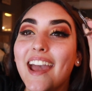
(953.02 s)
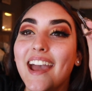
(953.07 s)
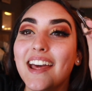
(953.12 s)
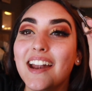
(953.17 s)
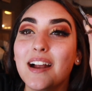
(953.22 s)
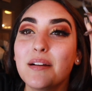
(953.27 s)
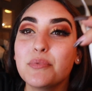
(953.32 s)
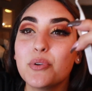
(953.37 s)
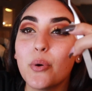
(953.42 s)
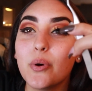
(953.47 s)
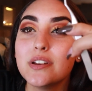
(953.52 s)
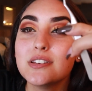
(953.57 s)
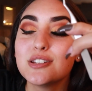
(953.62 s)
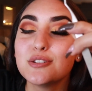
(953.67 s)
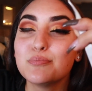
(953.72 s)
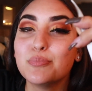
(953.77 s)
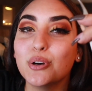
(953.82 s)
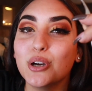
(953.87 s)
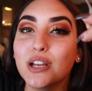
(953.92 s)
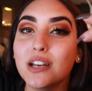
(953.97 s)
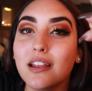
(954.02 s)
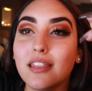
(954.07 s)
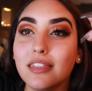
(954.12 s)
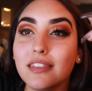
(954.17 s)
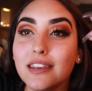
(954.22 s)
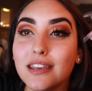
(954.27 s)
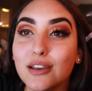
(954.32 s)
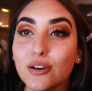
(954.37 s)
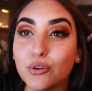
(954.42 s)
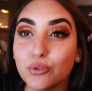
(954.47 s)
and I'm going to put
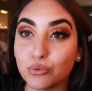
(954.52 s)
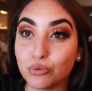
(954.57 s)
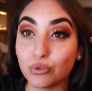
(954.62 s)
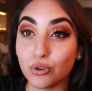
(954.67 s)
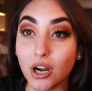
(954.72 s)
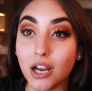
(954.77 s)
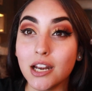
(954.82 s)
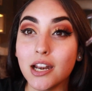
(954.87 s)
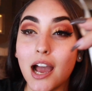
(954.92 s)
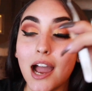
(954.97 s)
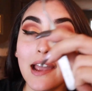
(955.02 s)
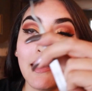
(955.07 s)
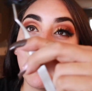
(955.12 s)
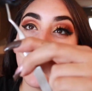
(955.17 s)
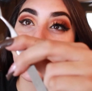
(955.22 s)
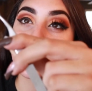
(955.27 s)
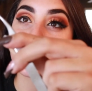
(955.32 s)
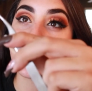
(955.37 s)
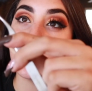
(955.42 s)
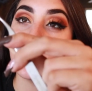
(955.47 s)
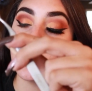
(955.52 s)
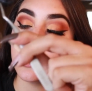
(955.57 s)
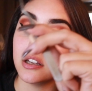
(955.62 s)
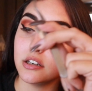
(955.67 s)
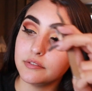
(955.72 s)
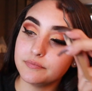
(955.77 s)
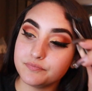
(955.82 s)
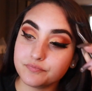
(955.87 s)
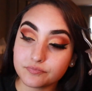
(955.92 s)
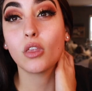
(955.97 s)
the right eyelash
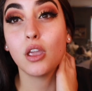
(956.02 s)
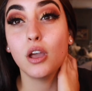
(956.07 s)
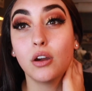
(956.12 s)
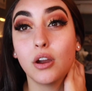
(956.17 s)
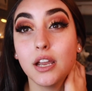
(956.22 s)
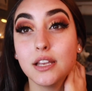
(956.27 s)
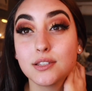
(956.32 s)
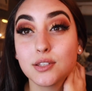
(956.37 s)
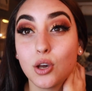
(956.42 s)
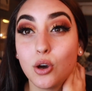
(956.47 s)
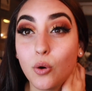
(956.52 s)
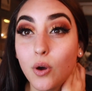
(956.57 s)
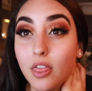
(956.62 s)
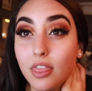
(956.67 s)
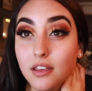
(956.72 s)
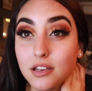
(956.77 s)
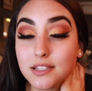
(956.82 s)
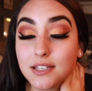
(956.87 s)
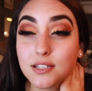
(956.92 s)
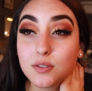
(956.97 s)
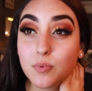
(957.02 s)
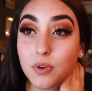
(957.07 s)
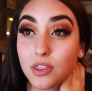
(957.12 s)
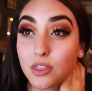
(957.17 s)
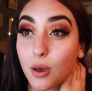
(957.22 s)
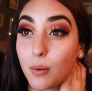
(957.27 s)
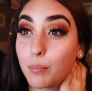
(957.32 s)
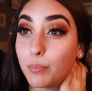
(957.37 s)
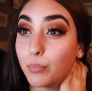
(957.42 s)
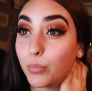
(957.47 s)
on. Okay, so this is
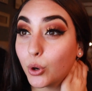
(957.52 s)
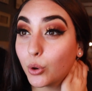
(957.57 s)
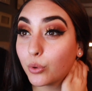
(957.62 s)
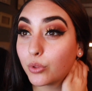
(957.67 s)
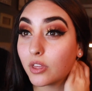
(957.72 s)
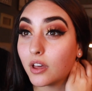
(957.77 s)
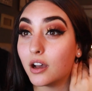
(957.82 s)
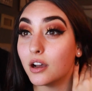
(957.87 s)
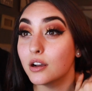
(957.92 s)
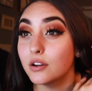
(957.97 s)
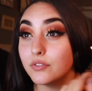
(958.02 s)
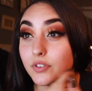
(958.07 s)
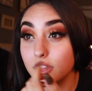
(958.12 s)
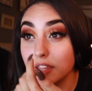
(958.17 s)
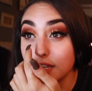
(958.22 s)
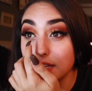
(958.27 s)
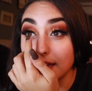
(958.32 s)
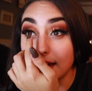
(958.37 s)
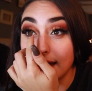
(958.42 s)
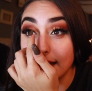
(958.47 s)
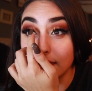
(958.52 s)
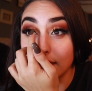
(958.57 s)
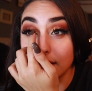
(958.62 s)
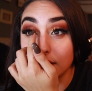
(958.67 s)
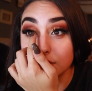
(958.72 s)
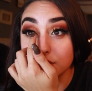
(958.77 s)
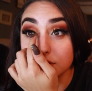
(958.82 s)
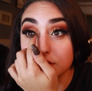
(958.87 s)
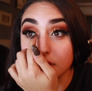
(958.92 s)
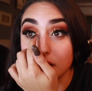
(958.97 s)
with both of the
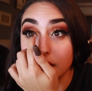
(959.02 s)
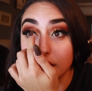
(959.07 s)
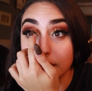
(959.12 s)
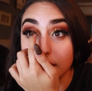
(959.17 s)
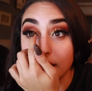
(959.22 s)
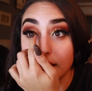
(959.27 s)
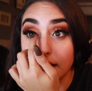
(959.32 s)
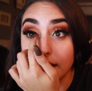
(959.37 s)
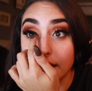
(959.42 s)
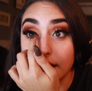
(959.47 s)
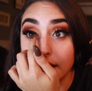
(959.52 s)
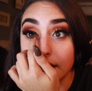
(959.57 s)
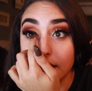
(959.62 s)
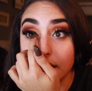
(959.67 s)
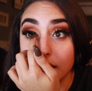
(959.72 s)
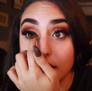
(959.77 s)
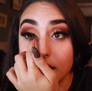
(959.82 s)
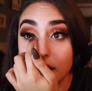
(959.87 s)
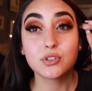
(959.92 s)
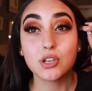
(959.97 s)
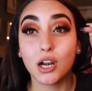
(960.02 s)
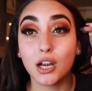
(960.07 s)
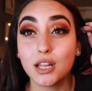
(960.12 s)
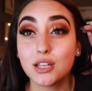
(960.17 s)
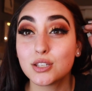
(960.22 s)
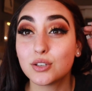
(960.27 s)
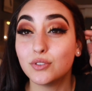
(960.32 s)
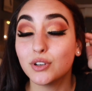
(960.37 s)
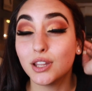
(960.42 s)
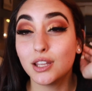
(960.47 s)
eyelashes on. I'm
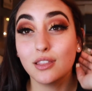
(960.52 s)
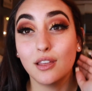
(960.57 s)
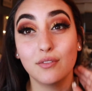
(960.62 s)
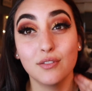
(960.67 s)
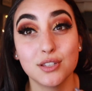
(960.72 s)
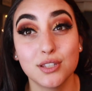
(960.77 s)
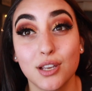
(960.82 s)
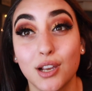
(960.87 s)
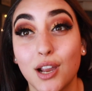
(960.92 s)
starting to really love this